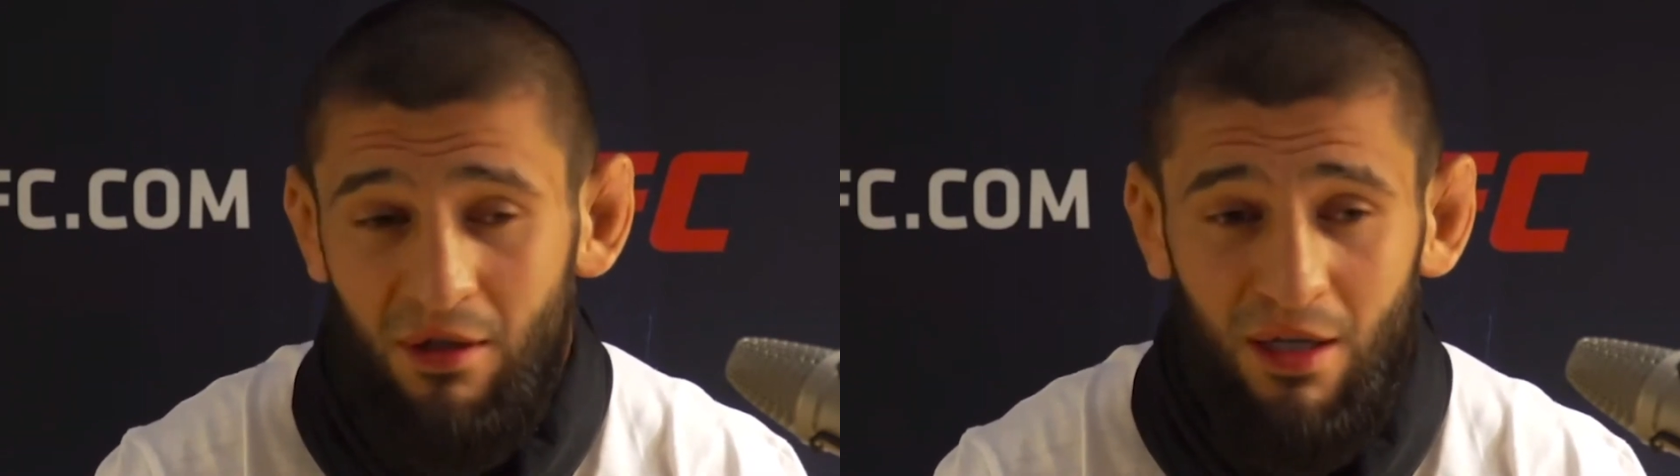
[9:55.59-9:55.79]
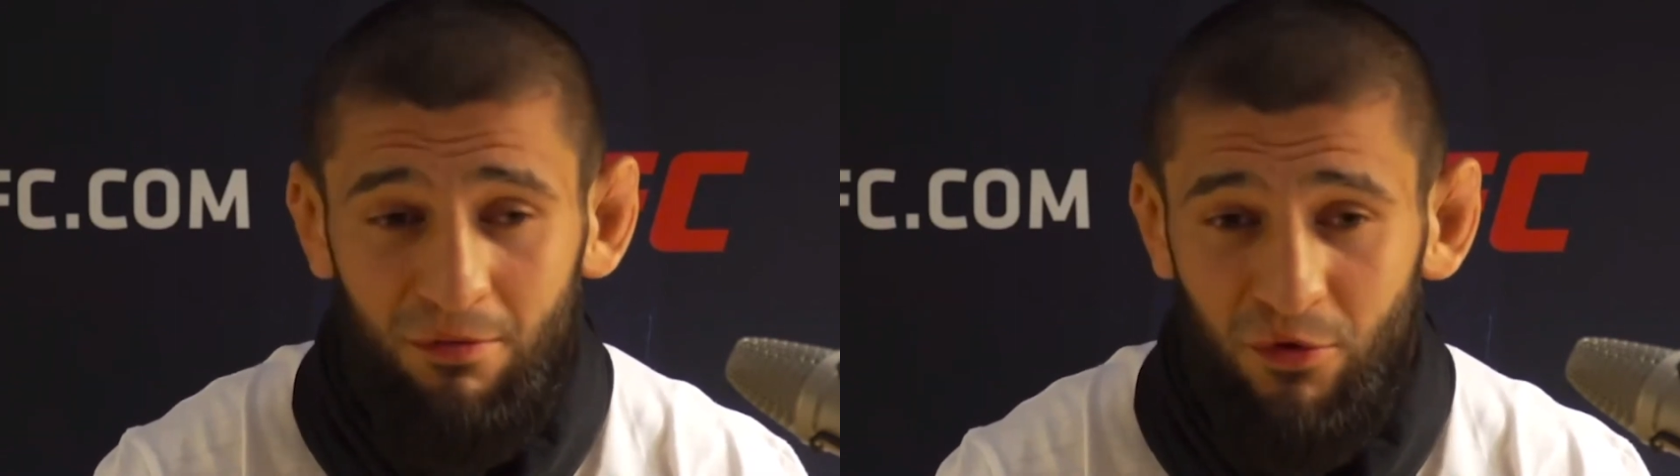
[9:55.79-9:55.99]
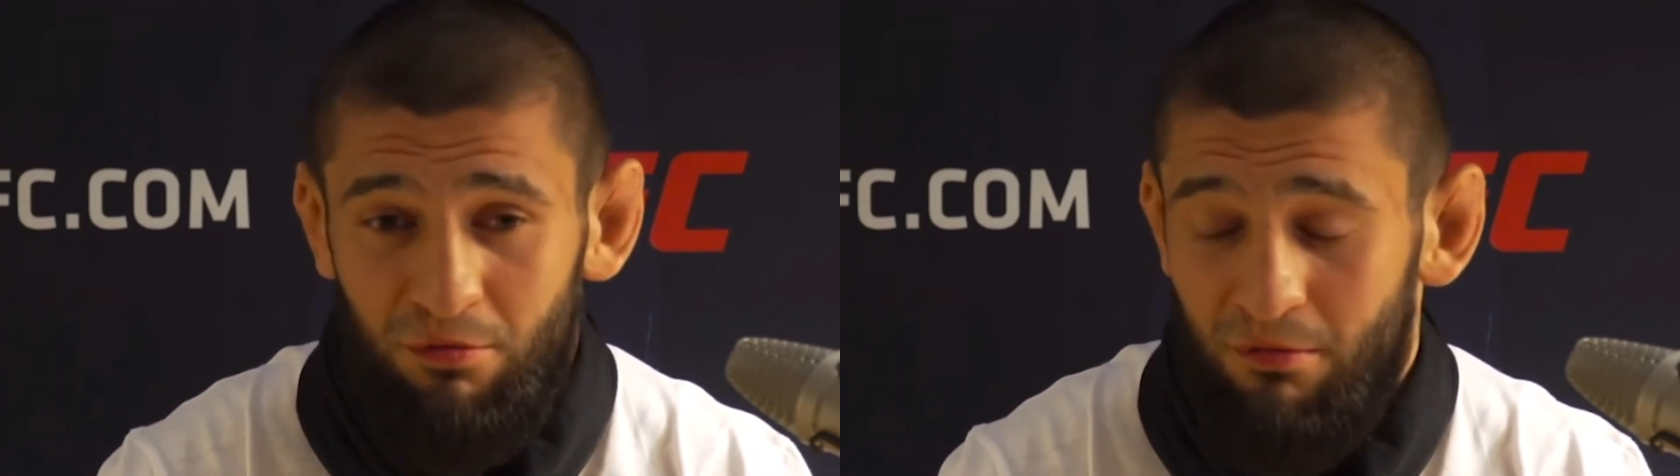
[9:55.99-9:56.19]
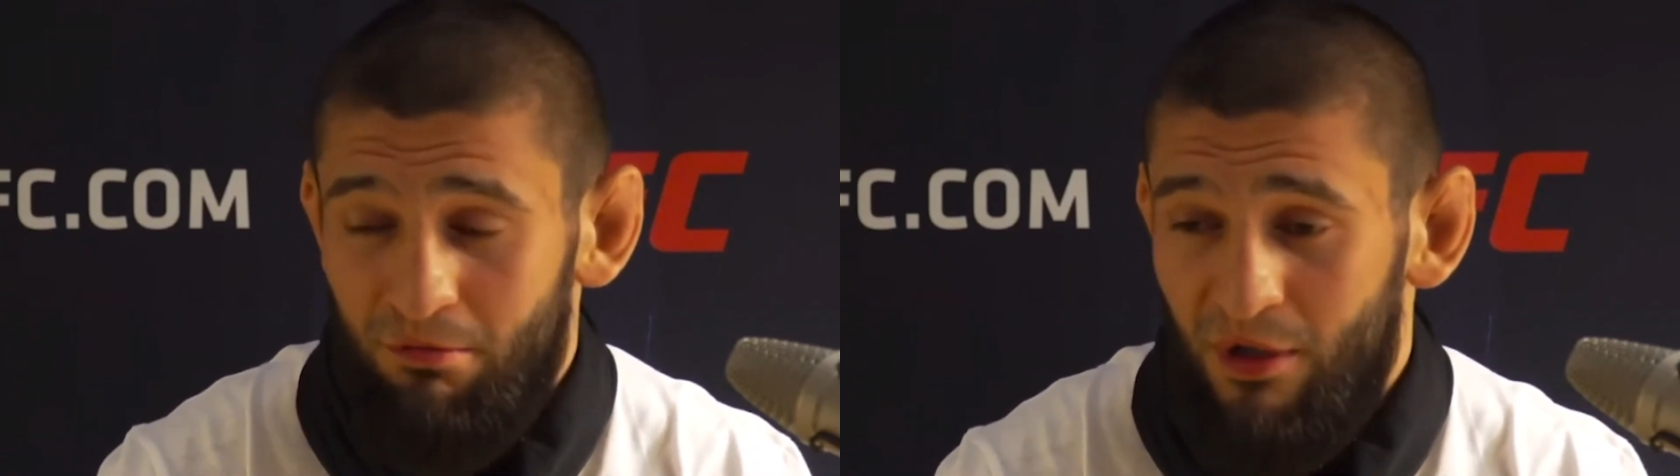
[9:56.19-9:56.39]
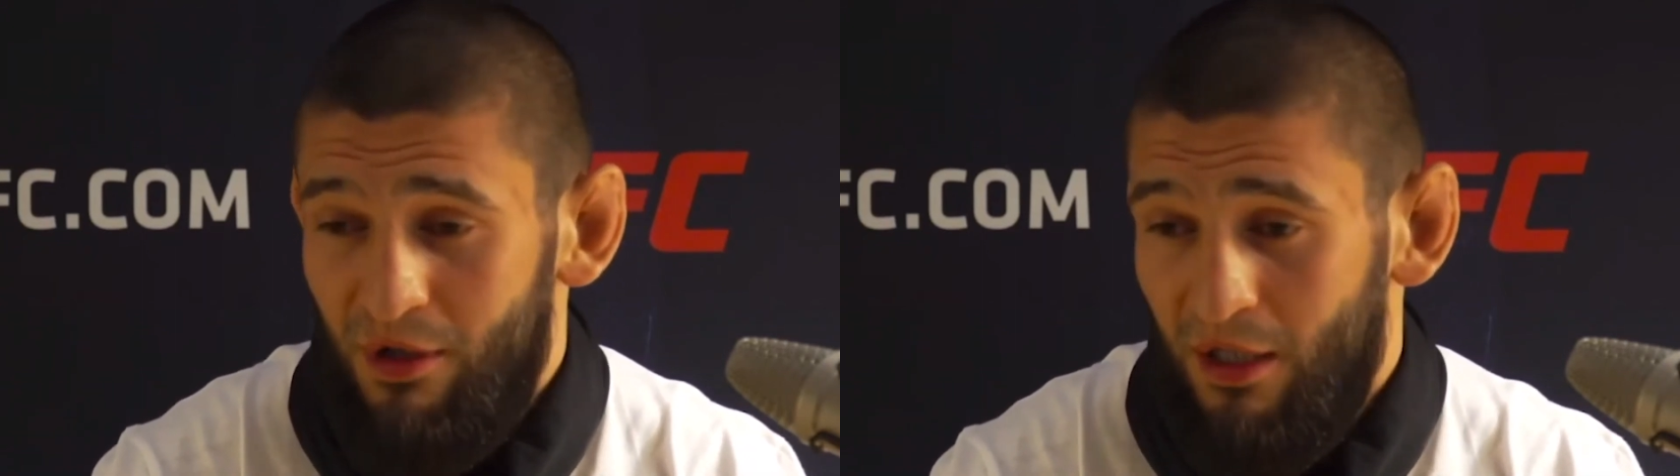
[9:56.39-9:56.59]
help the
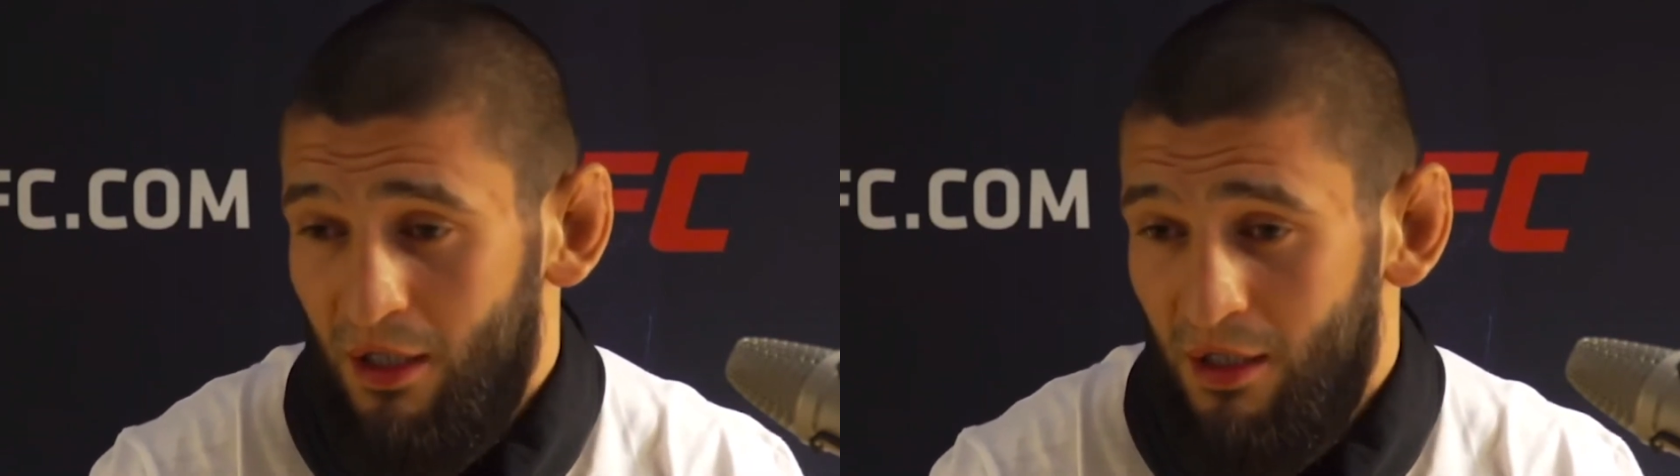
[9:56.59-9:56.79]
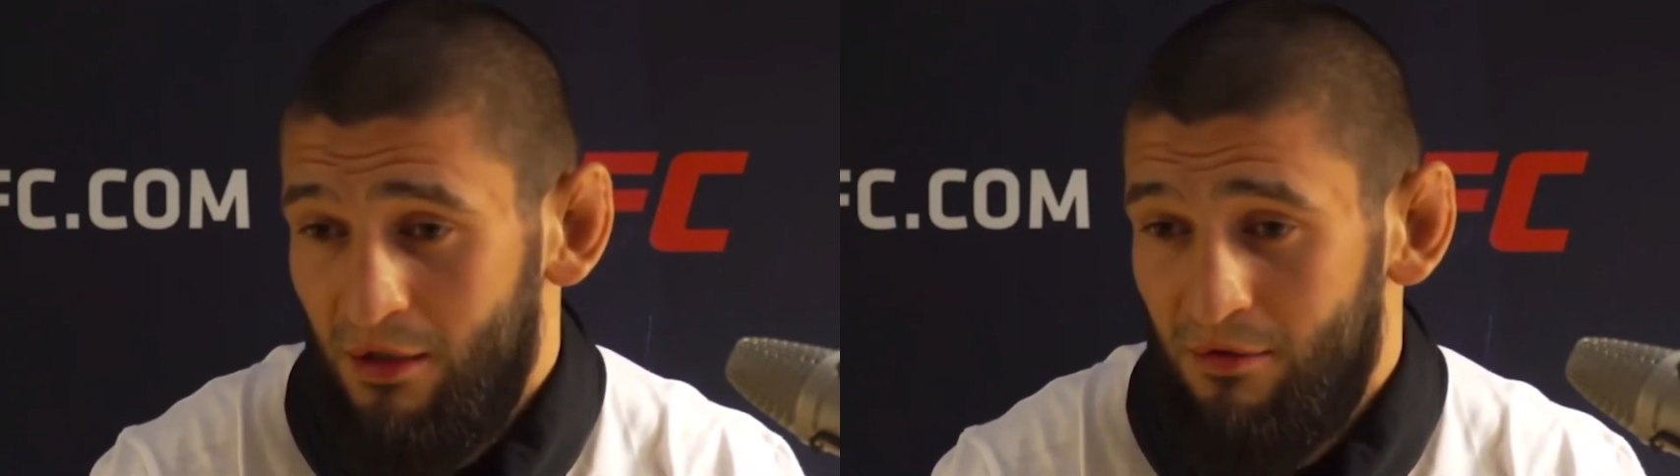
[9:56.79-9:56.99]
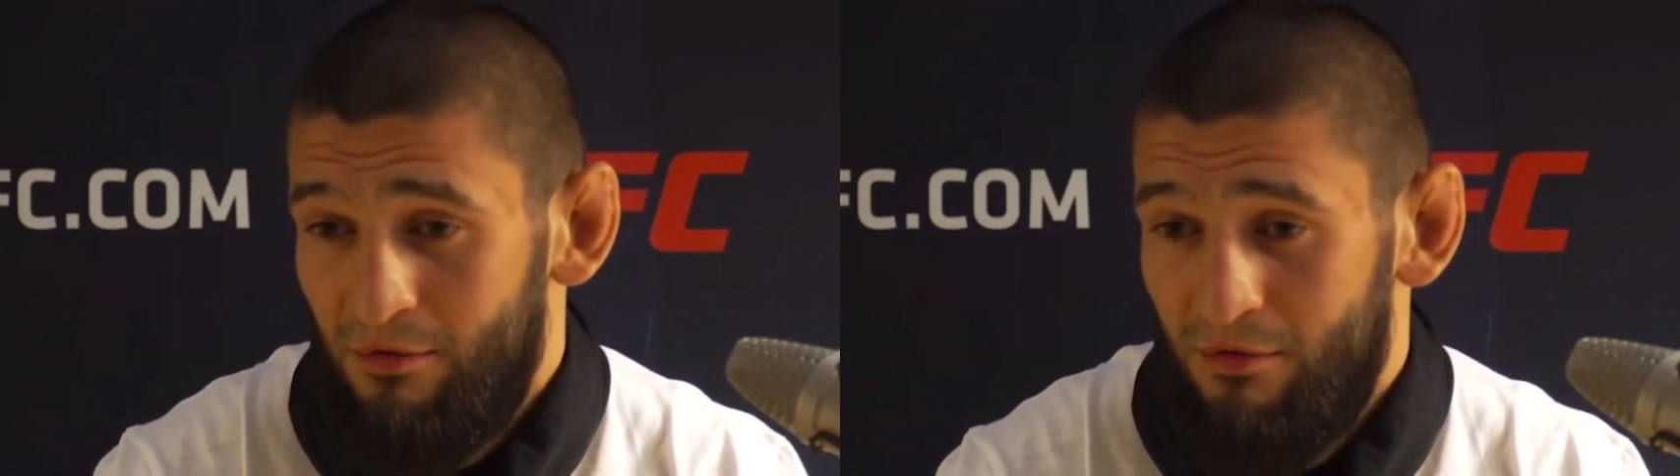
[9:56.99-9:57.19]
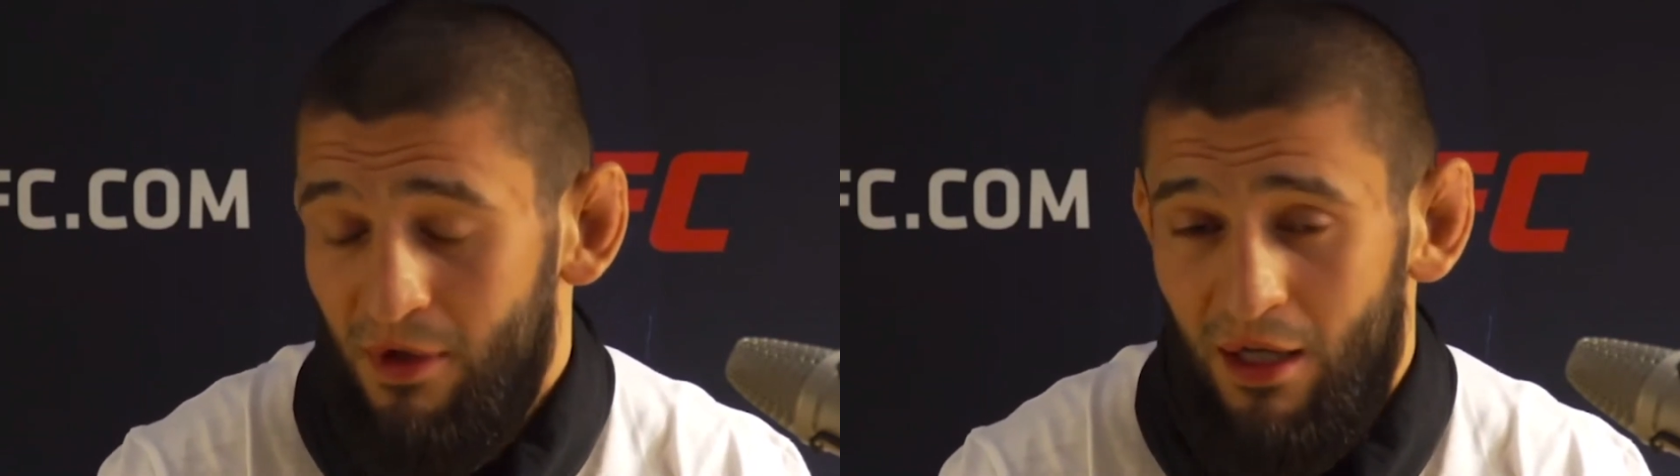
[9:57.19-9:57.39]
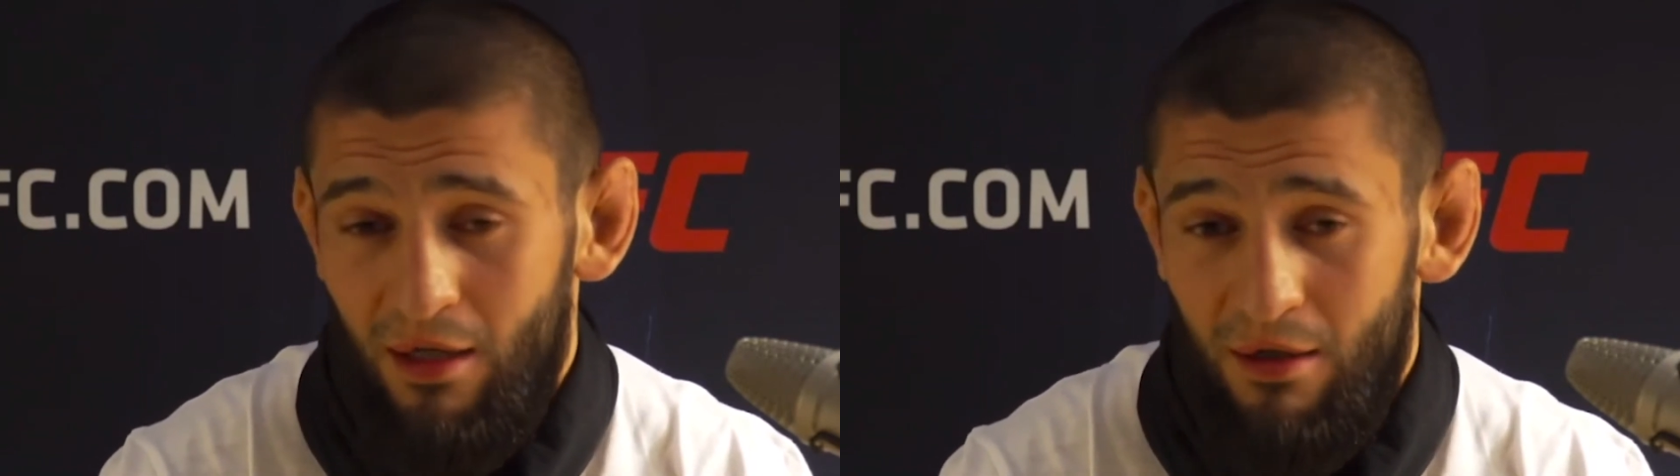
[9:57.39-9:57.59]
people like
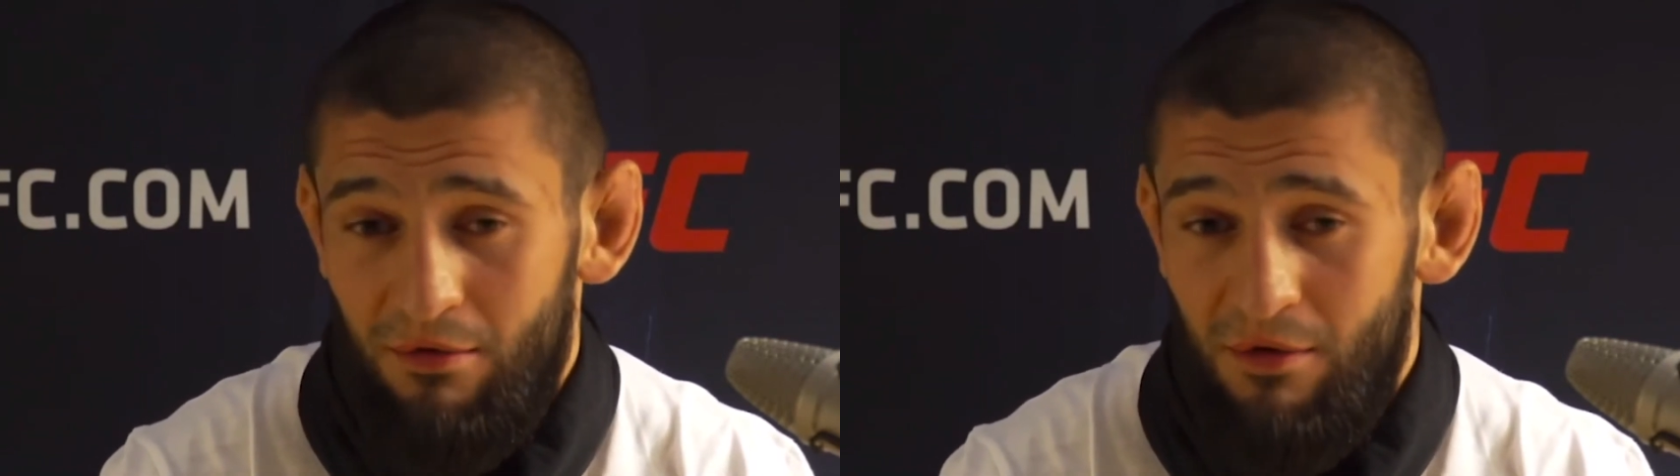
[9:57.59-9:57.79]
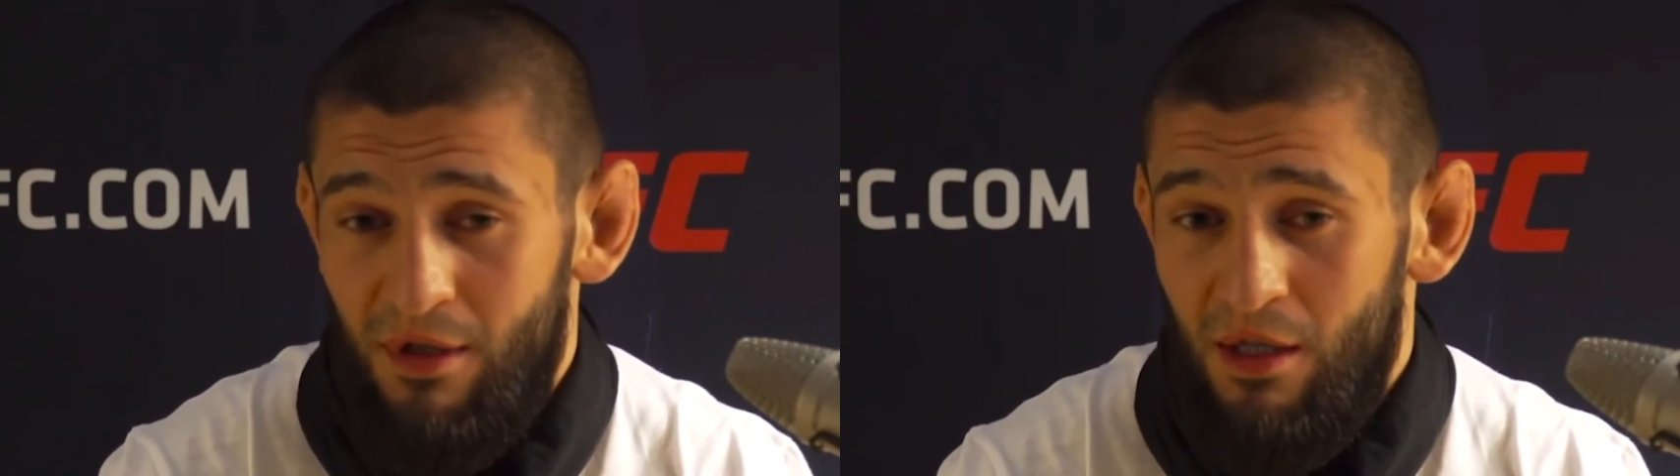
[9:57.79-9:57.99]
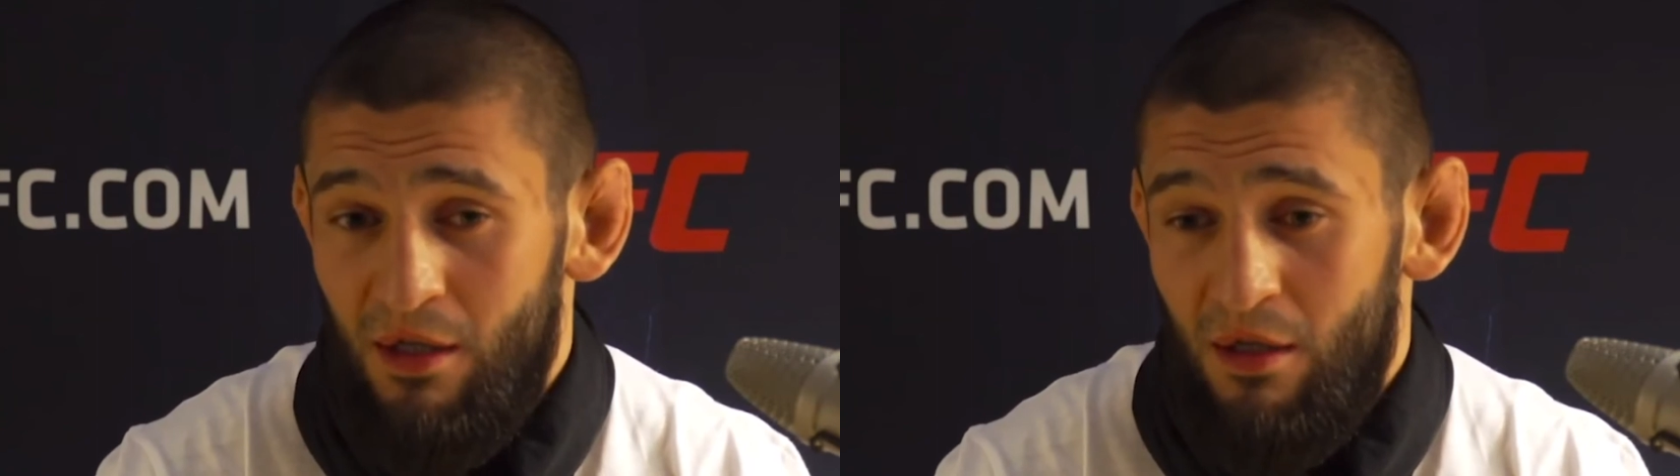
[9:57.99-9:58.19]
I love.